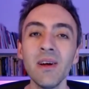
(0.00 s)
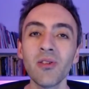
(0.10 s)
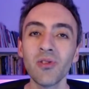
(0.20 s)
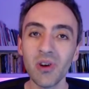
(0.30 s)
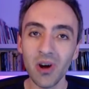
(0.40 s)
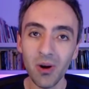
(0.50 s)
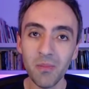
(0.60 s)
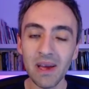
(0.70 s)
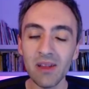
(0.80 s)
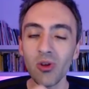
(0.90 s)
to
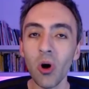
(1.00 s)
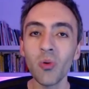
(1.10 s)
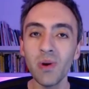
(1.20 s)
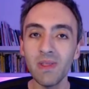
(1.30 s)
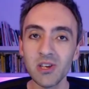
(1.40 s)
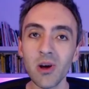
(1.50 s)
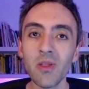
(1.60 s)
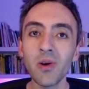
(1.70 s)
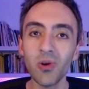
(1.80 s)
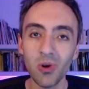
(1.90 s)
come and talk with each
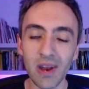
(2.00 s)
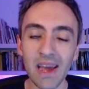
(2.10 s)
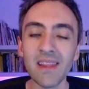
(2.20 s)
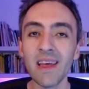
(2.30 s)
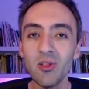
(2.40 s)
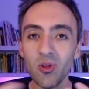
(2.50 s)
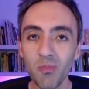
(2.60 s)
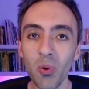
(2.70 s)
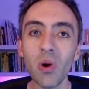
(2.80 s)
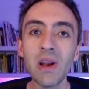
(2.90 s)
other, to connect, get
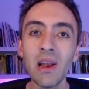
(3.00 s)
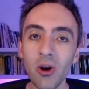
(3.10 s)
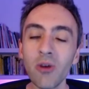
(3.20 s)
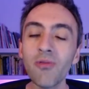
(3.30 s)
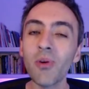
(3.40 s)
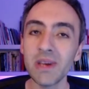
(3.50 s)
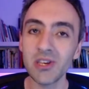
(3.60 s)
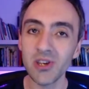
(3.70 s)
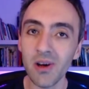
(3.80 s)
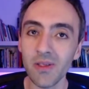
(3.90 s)
support, and learn from
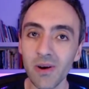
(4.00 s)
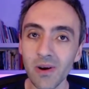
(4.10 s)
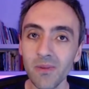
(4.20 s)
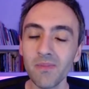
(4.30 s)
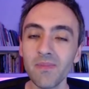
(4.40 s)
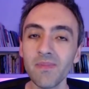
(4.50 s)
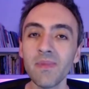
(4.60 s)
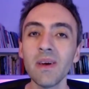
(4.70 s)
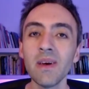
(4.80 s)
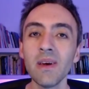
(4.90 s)
each other
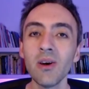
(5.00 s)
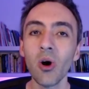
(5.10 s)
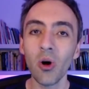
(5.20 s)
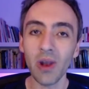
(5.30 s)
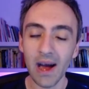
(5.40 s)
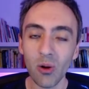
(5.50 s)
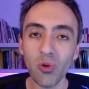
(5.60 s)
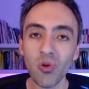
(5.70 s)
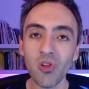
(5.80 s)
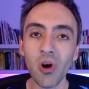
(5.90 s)
on how
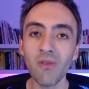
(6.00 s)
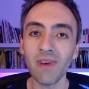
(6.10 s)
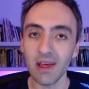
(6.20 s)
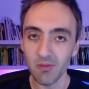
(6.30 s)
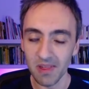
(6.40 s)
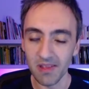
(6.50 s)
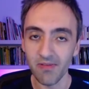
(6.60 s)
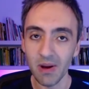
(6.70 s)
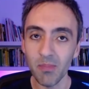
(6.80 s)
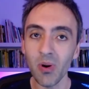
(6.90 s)
to solve a
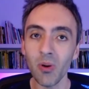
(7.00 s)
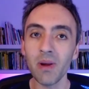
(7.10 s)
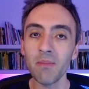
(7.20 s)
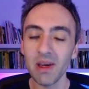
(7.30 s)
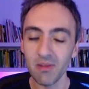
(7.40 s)
specific problem